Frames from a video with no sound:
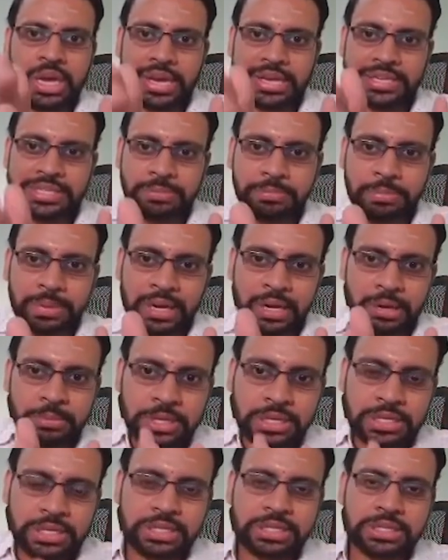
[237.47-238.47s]
As the
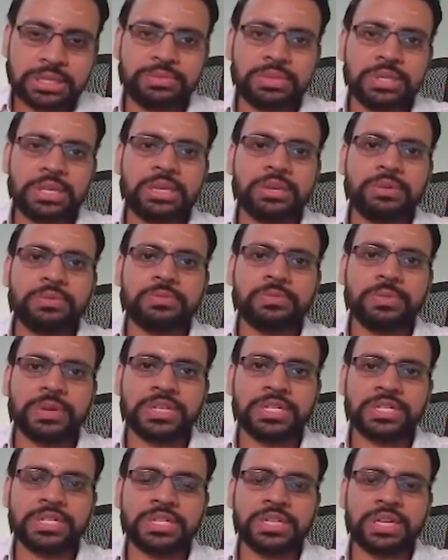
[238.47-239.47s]
parameters of the
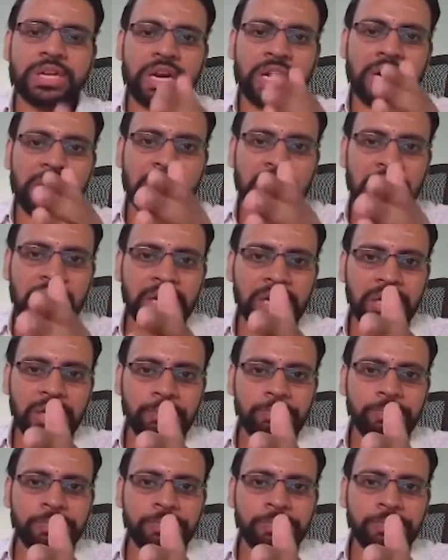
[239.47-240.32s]
function indicate,